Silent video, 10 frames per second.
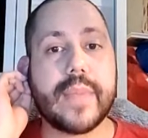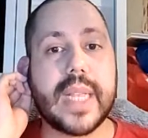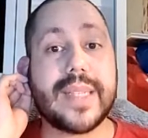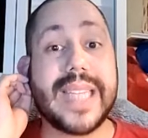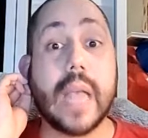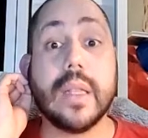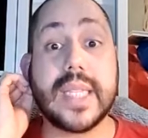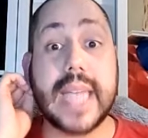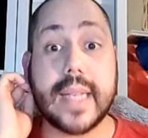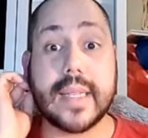skill
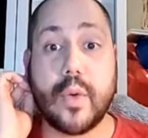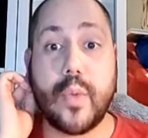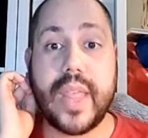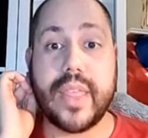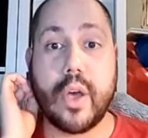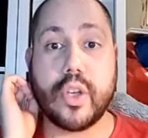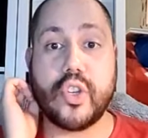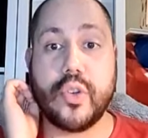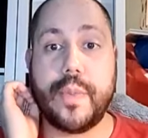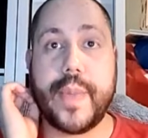sets that we thought
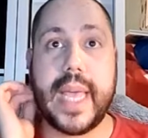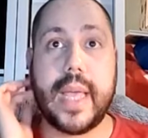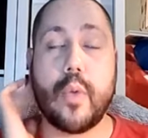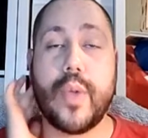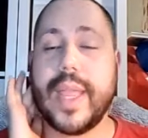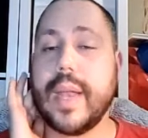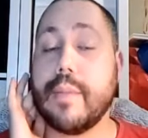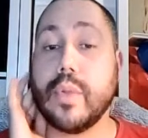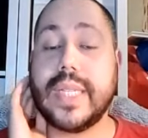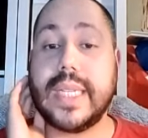should be within a
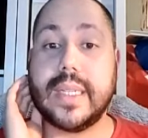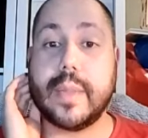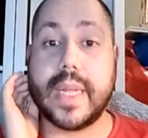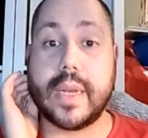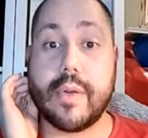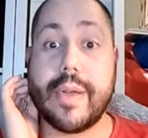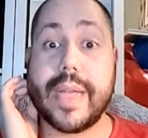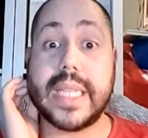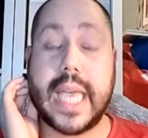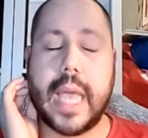
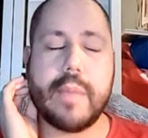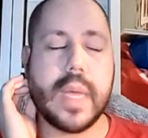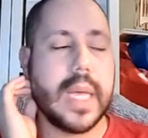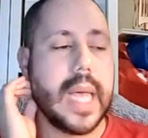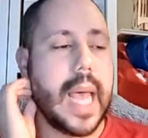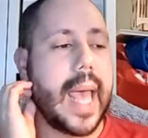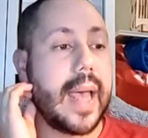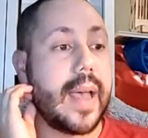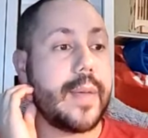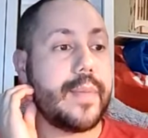multidisciplinary team.
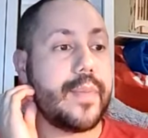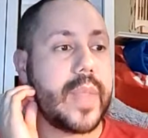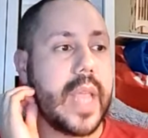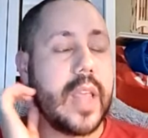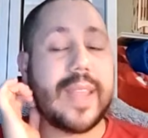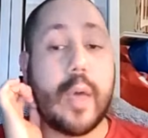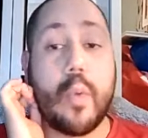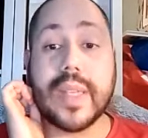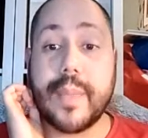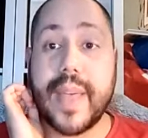There
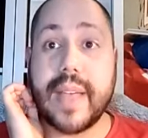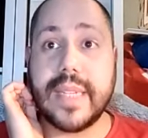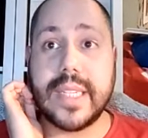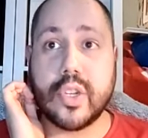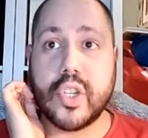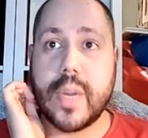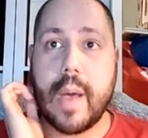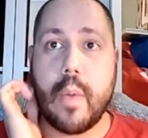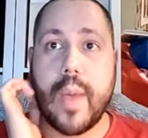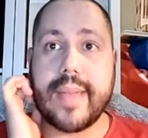was a bit of discussion
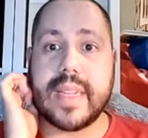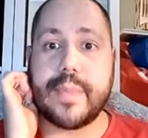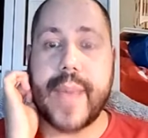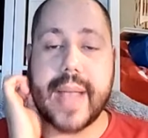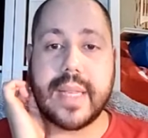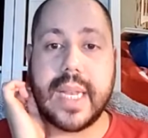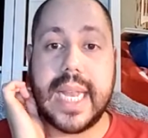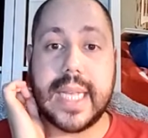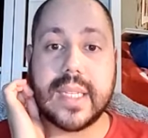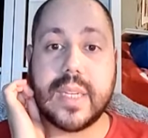about whether it's better to
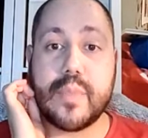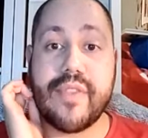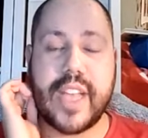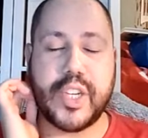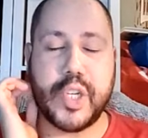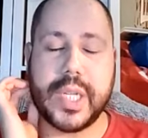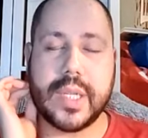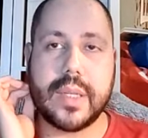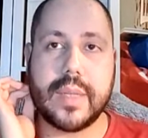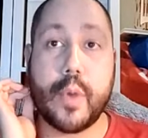list
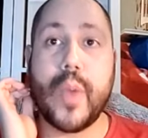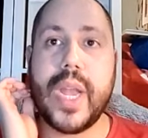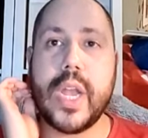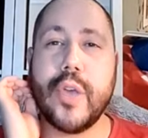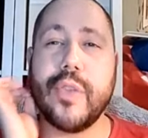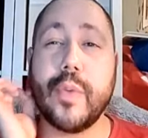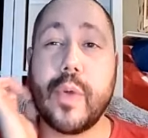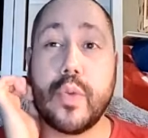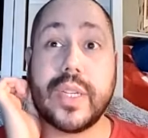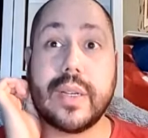professions, but we knew that we
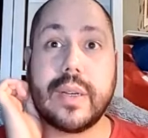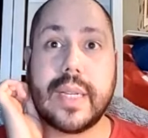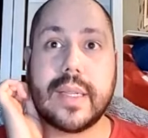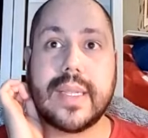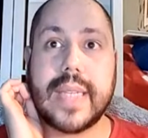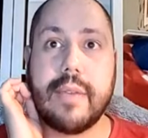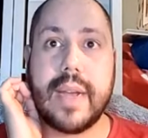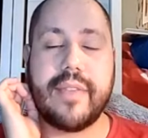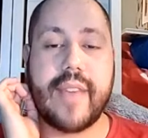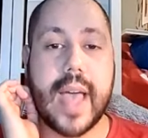wouldn't
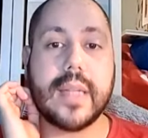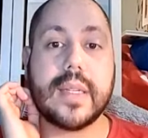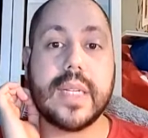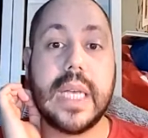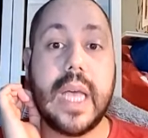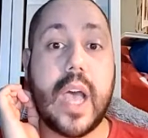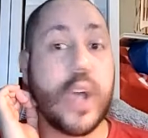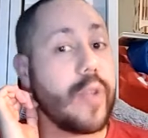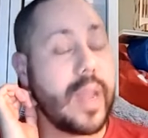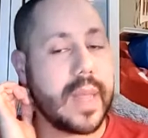necessarily find
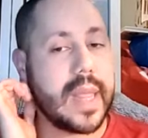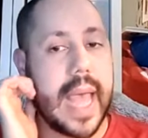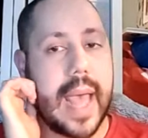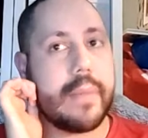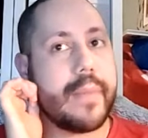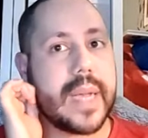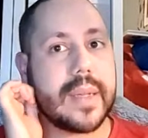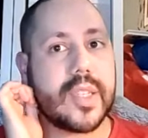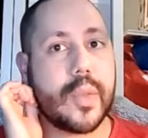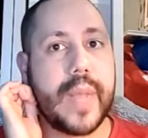agreement there,
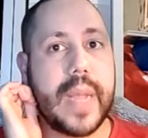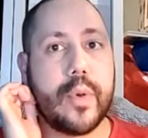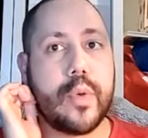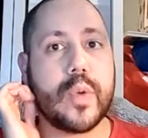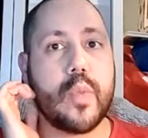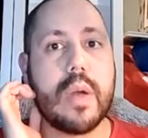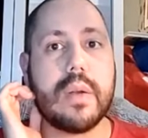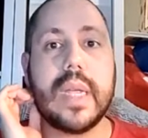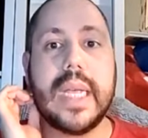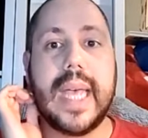because some people would want